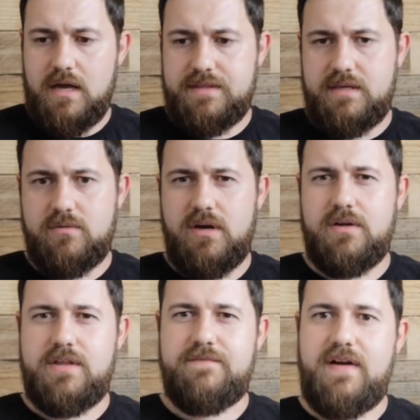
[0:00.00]
I think, what
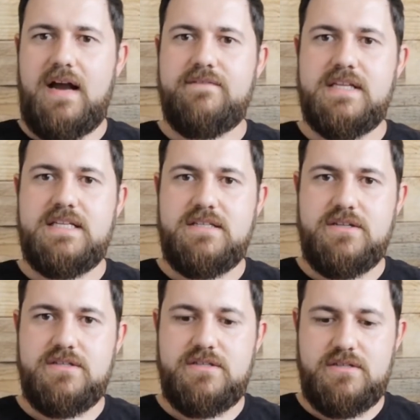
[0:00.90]
are they, 5
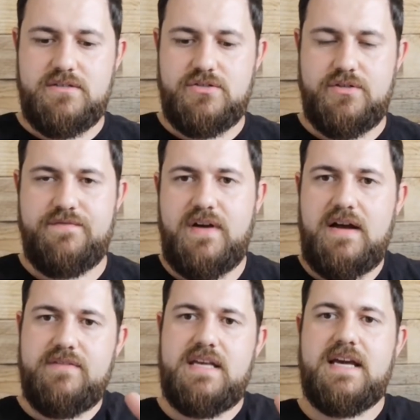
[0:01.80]
litres? So the
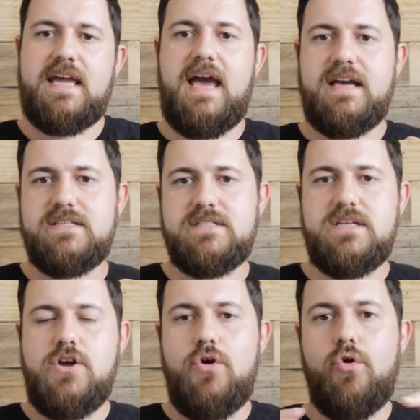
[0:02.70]
5 litre kegs,
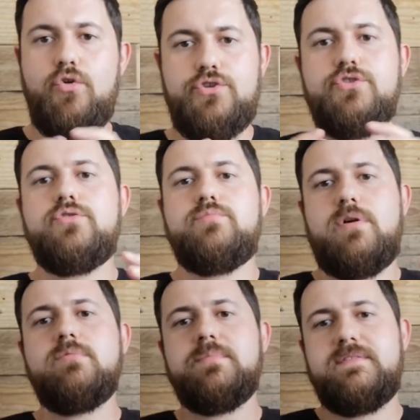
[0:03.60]
or you could
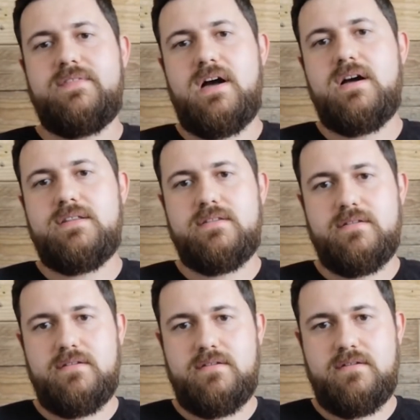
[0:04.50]
probably find
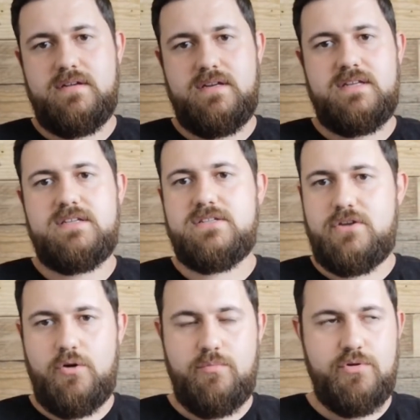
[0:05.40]
in a decent
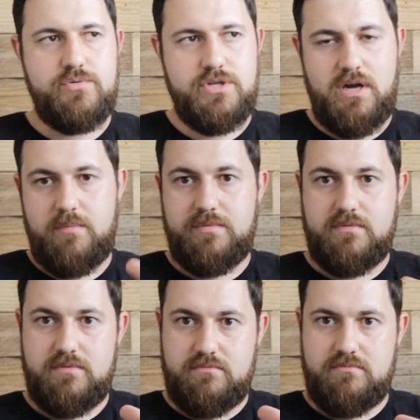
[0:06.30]
homebrew shop
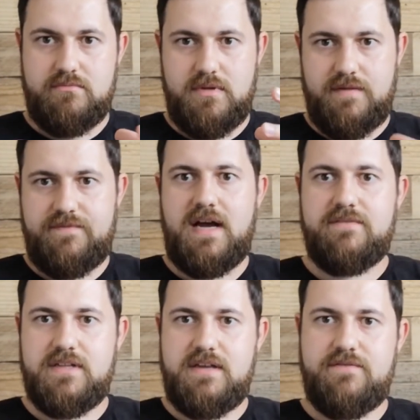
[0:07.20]
a
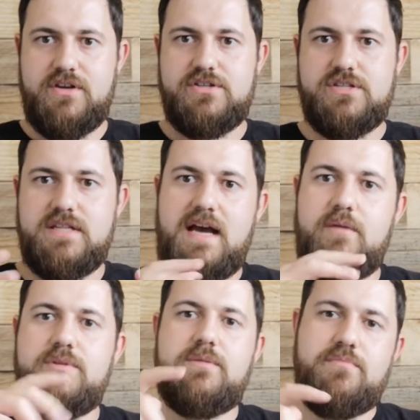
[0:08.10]
5 litre version of
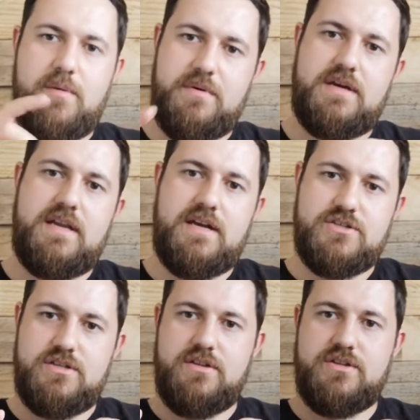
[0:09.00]
that with the proper
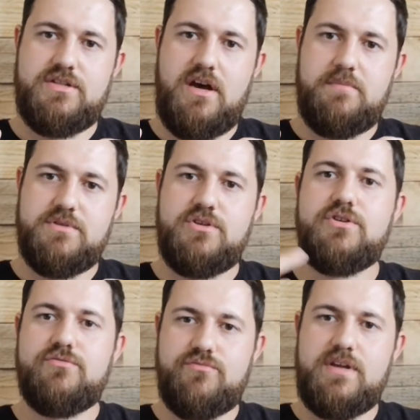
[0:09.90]
connection on the top, so you
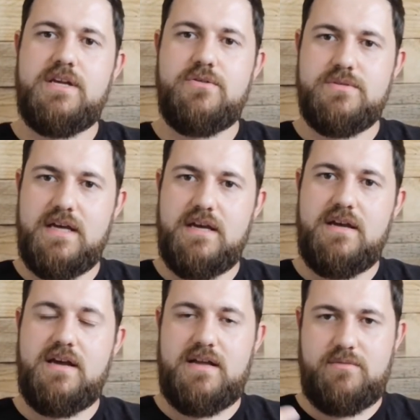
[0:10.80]
could reuse it
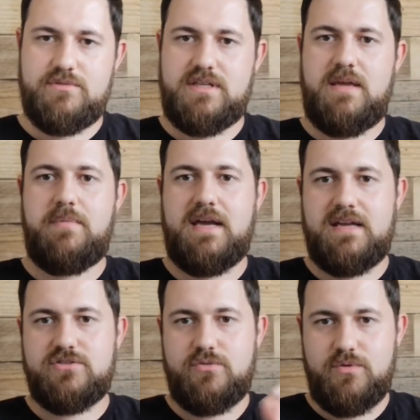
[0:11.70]
and it would keep it
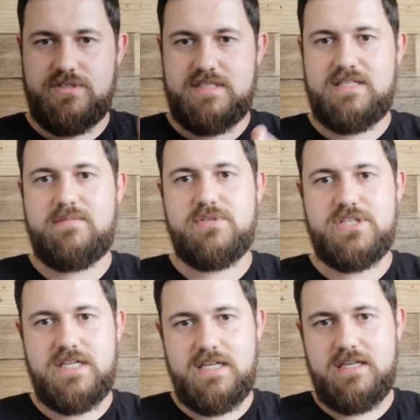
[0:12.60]
gassed up once it's in the
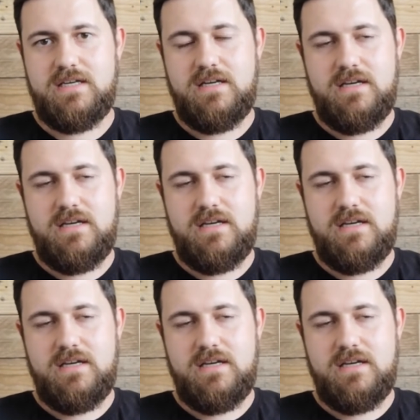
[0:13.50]
machine.